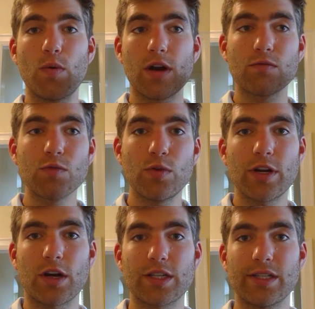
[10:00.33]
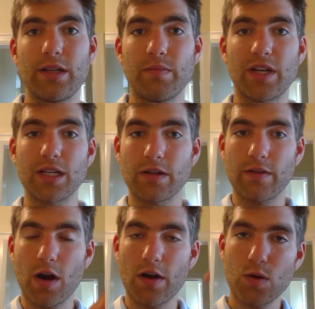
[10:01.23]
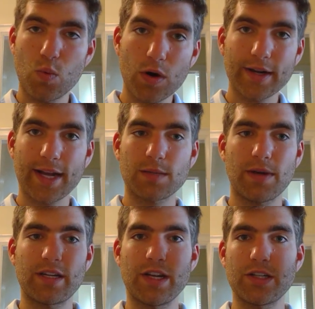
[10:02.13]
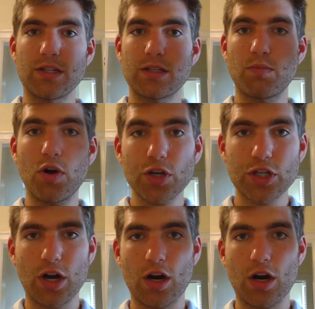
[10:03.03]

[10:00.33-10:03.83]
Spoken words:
we are ruining our sleep because our work expectations push